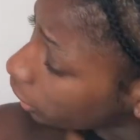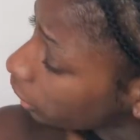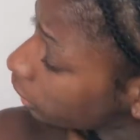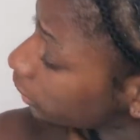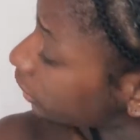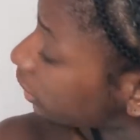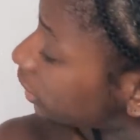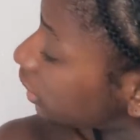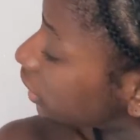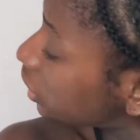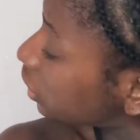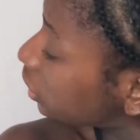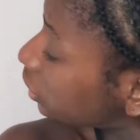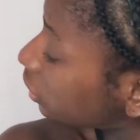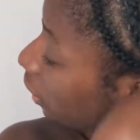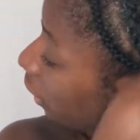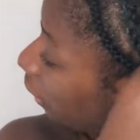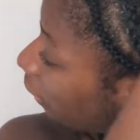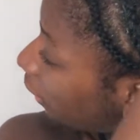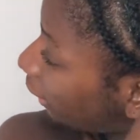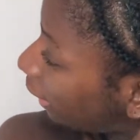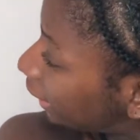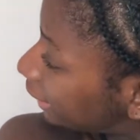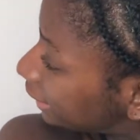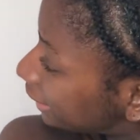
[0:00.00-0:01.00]

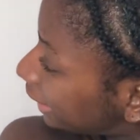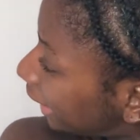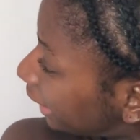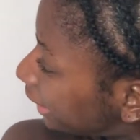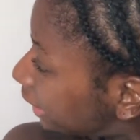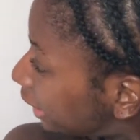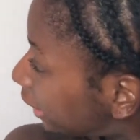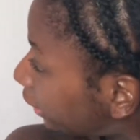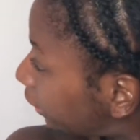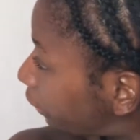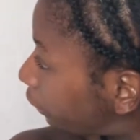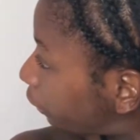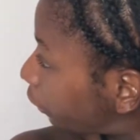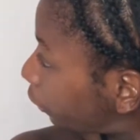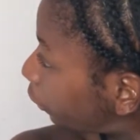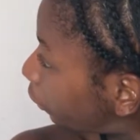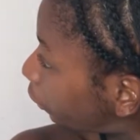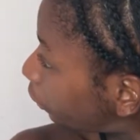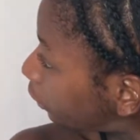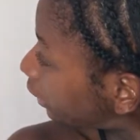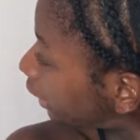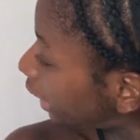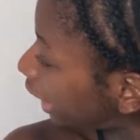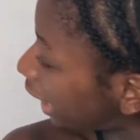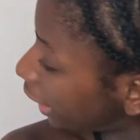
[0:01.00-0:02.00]
conditioner is getting
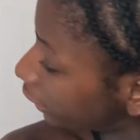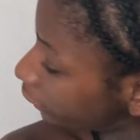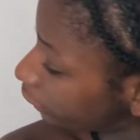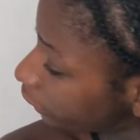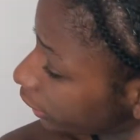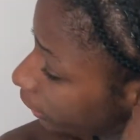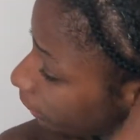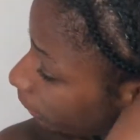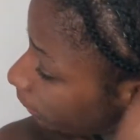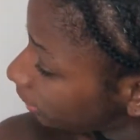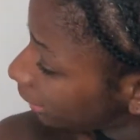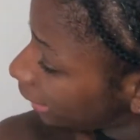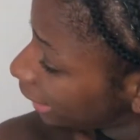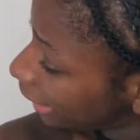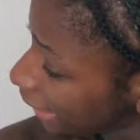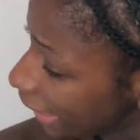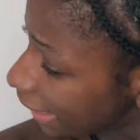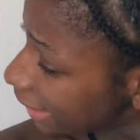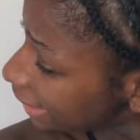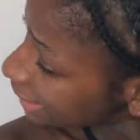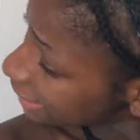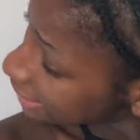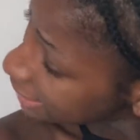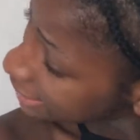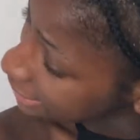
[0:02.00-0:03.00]
through to every
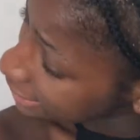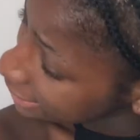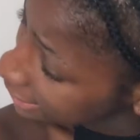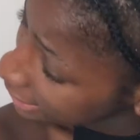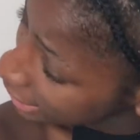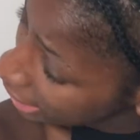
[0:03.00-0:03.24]
place,